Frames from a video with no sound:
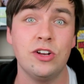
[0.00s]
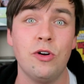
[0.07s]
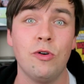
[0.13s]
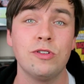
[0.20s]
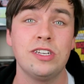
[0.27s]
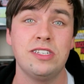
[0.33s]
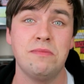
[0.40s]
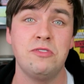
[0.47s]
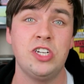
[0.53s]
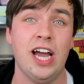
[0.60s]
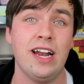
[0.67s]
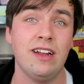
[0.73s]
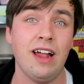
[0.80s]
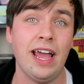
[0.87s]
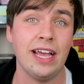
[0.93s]
an autism
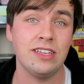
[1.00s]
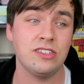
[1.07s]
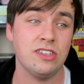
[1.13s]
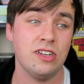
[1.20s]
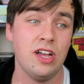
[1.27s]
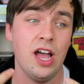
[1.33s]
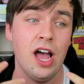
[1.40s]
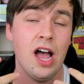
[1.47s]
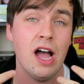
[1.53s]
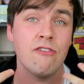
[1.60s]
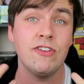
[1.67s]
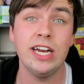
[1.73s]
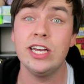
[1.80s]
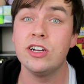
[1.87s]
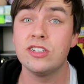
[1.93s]
channel, is a
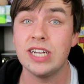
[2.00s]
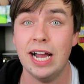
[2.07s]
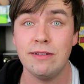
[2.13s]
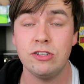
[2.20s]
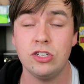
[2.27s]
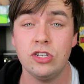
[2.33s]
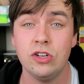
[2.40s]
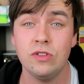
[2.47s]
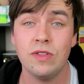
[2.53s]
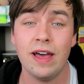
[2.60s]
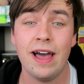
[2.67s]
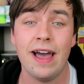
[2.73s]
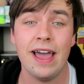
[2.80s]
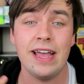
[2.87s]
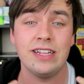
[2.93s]
really good time to do
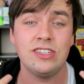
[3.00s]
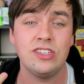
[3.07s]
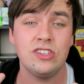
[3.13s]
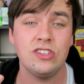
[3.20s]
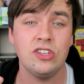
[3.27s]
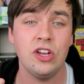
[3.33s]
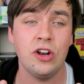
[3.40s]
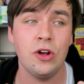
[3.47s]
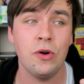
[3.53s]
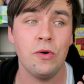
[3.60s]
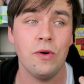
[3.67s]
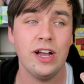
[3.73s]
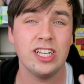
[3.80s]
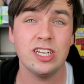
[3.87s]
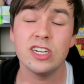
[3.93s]
that. It's, you
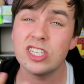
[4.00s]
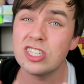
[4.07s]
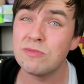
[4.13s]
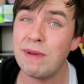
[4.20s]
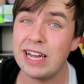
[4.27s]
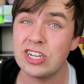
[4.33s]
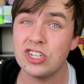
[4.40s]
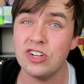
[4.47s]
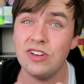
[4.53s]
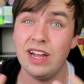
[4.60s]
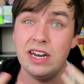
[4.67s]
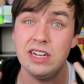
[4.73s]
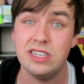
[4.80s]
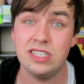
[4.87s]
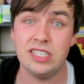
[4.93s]
know, it's special
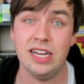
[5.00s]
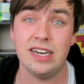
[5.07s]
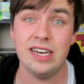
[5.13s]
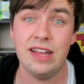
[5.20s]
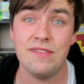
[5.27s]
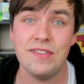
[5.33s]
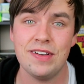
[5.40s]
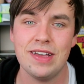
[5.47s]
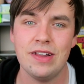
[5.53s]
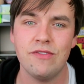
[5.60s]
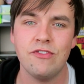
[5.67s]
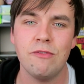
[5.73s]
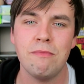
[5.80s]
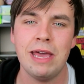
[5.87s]
and it's significant for